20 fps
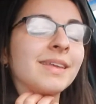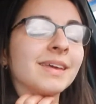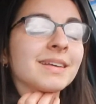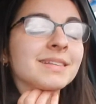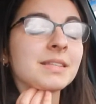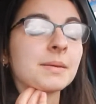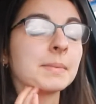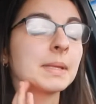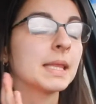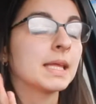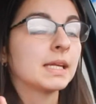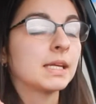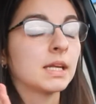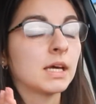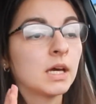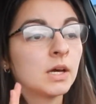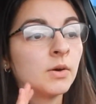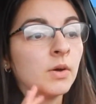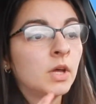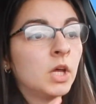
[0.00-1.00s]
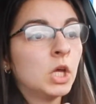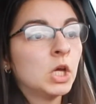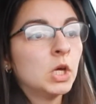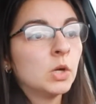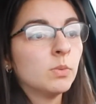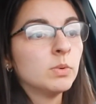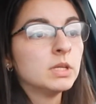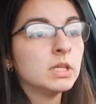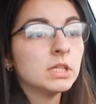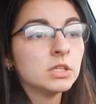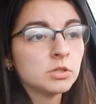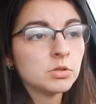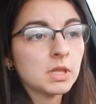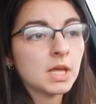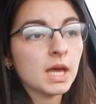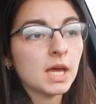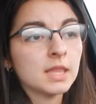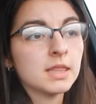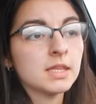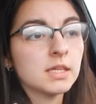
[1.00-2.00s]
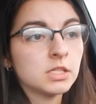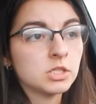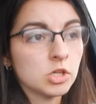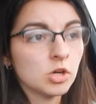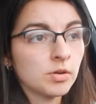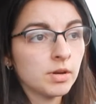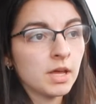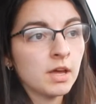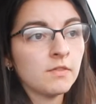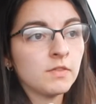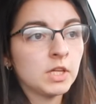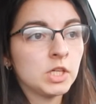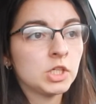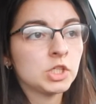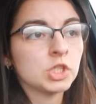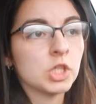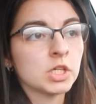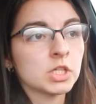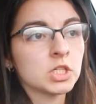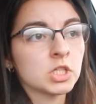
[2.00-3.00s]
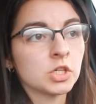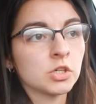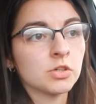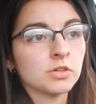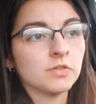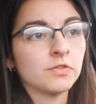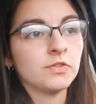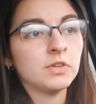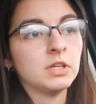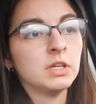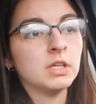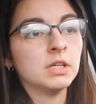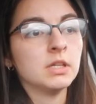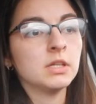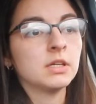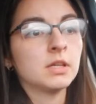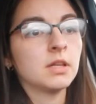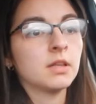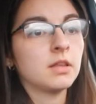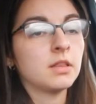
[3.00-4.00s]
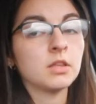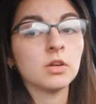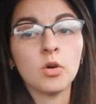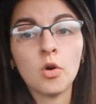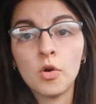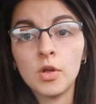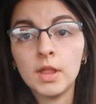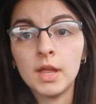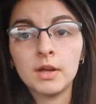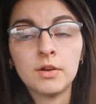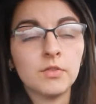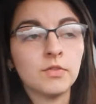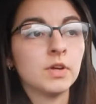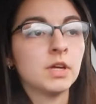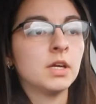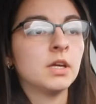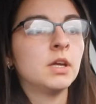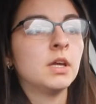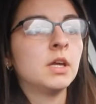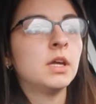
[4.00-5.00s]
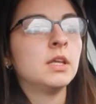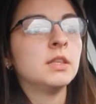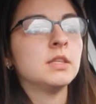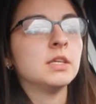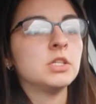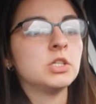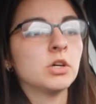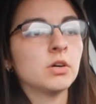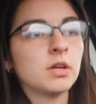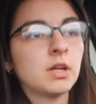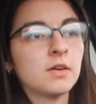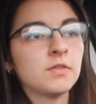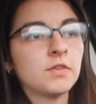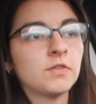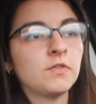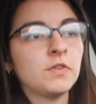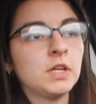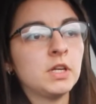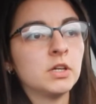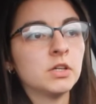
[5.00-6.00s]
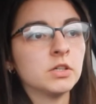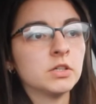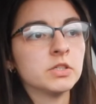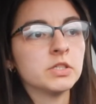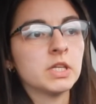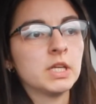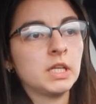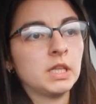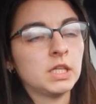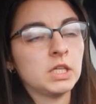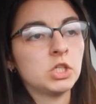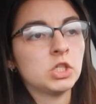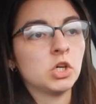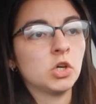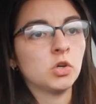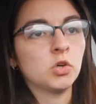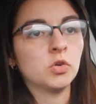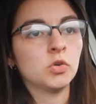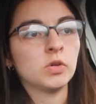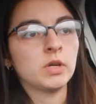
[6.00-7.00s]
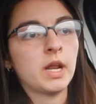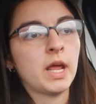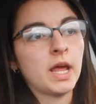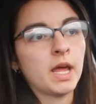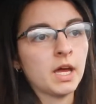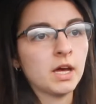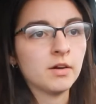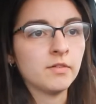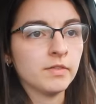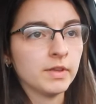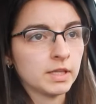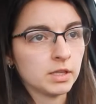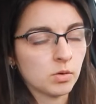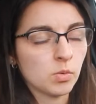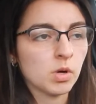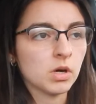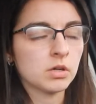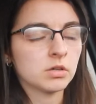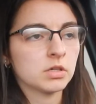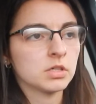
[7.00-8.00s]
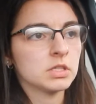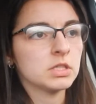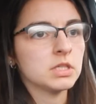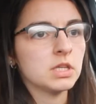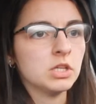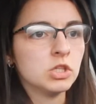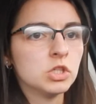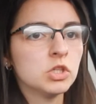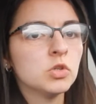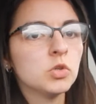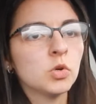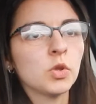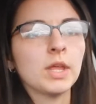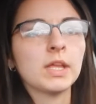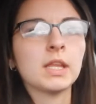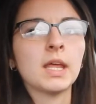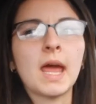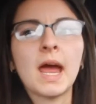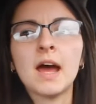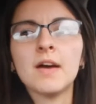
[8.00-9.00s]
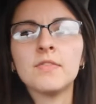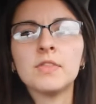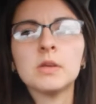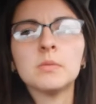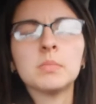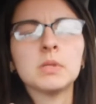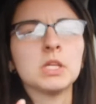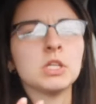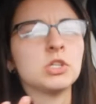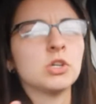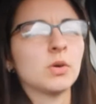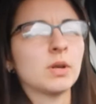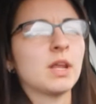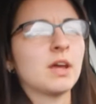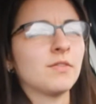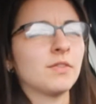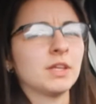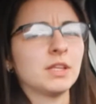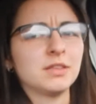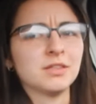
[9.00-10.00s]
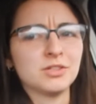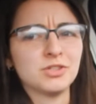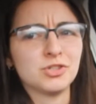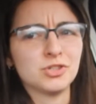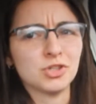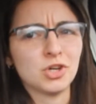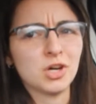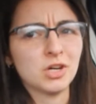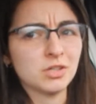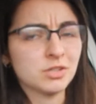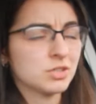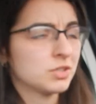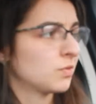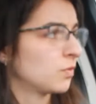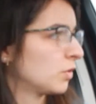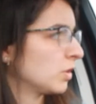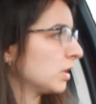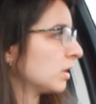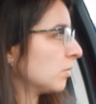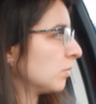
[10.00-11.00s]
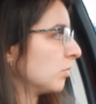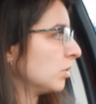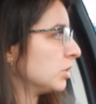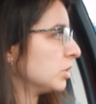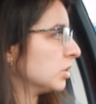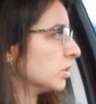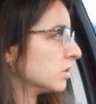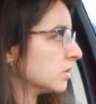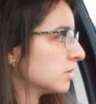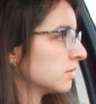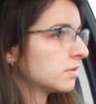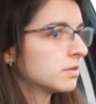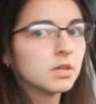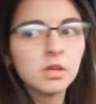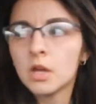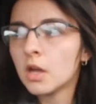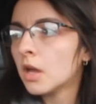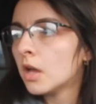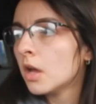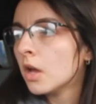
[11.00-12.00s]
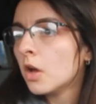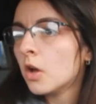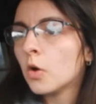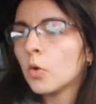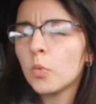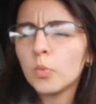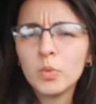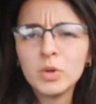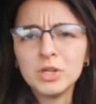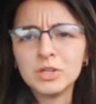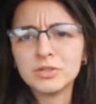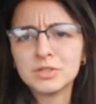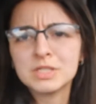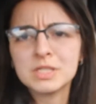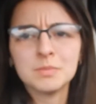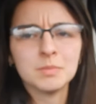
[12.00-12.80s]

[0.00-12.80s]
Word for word: I guess I'm glad now. We didn't do that. They don't have any chick starter feed, like they're all out of it. They don't have the feeders, and they don't have like the waters. They do, like they have them, but they don't have like the jars for them, which is weird